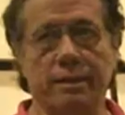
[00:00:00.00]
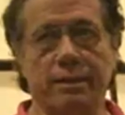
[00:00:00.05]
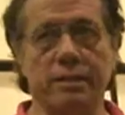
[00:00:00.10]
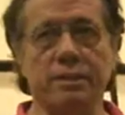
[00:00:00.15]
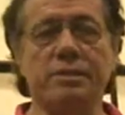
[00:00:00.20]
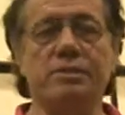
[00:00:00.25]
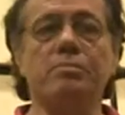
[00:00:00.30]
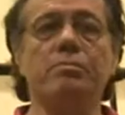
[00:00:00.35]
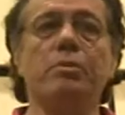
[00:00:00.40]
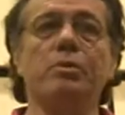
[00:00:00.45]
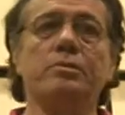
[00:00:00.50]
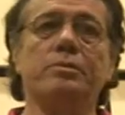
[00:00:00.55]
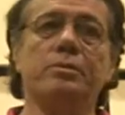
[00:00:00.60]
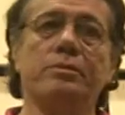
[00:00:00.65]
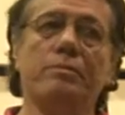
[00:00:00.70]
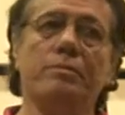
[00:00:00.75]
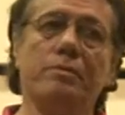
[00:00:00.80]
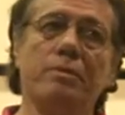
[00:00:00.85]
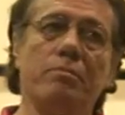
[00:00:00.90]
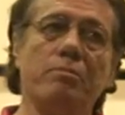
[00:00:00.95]
This is the most,
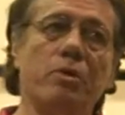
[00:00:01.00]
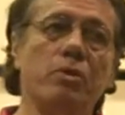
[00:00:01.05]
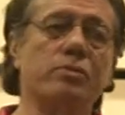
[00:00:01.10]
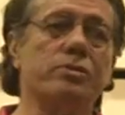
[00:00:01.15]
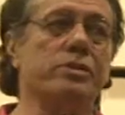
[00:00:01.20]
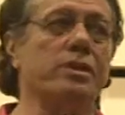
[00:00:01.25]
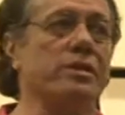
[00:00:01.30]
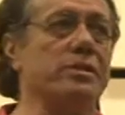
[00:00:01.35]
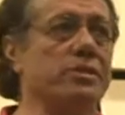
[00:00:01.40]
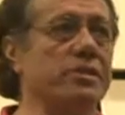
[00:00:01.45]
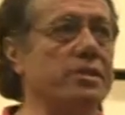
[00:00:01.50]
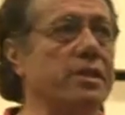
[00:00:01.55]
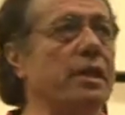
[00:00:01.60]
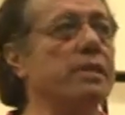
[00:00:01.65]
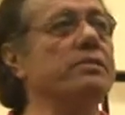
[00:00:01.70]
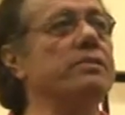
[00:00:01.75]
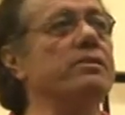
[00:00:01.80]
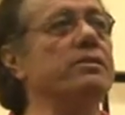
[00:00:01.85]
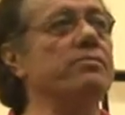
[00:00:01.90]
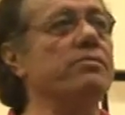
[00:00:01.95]
the most
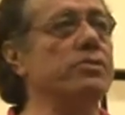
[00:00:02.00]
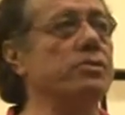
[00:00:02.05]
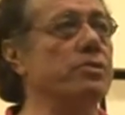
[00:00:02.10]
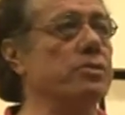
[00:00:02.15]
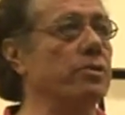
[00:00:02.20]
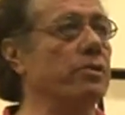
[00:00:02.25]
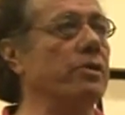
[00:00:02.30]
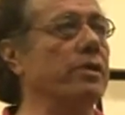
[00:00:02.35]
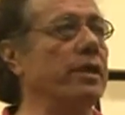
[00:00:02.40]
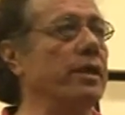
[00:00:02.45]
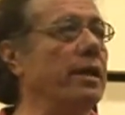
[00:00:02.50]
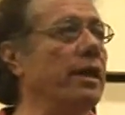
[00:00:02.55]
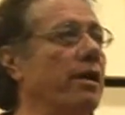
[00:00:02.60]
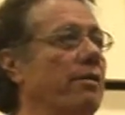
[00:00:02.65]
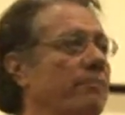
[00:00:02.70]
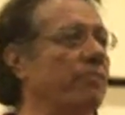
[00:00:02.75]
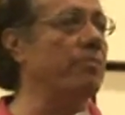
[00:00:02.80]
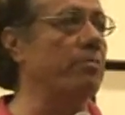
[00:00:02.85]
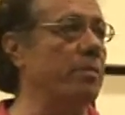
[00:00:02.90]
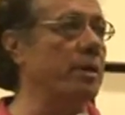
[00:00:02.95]
extensive story I've
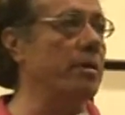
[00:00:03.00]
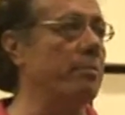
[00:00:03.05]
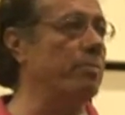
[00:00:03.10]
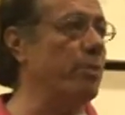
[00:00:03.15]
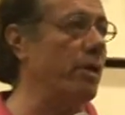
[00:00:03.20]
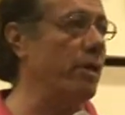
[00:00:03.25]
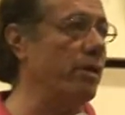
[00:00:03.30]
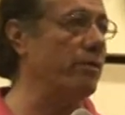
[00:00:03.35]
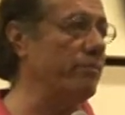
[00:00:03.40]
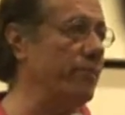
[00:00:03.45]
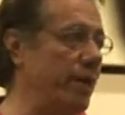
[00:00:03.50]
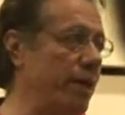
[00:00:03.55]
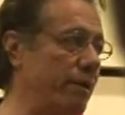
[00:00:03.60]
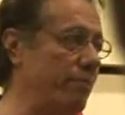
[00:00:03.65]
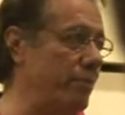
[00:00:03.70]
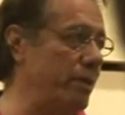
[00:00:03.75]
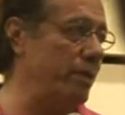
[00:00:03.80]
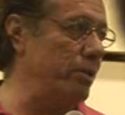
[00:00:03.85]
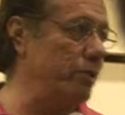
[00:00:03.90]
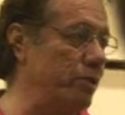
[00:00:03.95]
ever been a part of, and I
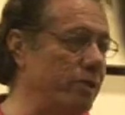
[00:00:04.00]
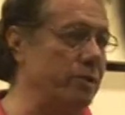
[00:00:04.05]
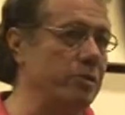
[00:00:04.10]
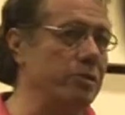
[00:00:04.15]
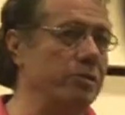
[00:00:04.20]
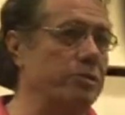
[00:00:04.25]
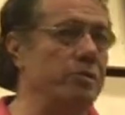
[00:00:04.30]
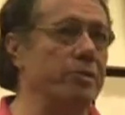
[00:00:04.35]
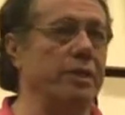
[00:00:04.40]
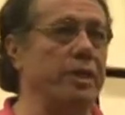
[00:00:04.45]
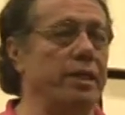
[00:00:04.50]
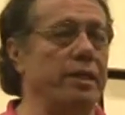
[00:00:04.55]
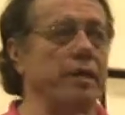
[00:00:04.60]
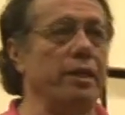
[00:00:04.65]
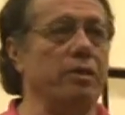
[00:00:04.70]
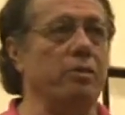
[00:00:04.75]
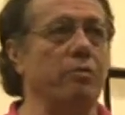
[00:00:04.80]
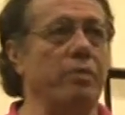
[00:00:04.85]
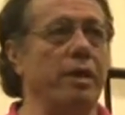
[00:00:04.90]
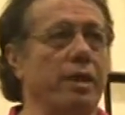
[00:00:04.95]
mean, you couldn't do it any
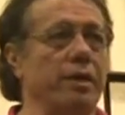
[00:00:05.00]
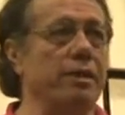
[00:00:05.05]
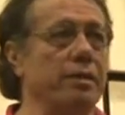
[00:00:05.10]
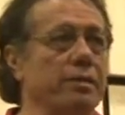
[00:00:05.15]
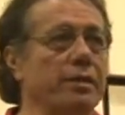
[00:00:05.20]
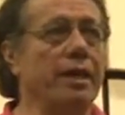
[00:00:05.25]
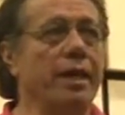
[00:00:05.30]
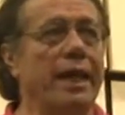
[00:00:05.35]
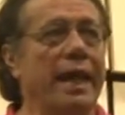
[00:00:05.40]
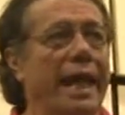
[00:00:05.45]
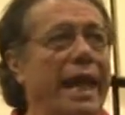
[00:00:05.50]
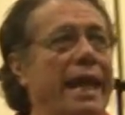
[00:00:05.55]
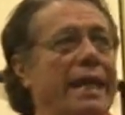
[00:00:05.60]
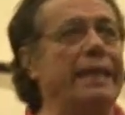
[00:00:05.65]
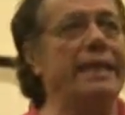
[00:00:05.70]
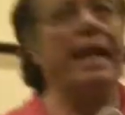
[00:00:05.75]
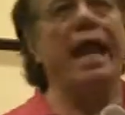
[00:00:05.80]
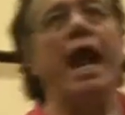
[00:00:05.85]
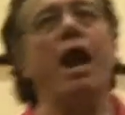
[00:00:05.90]
other way than 80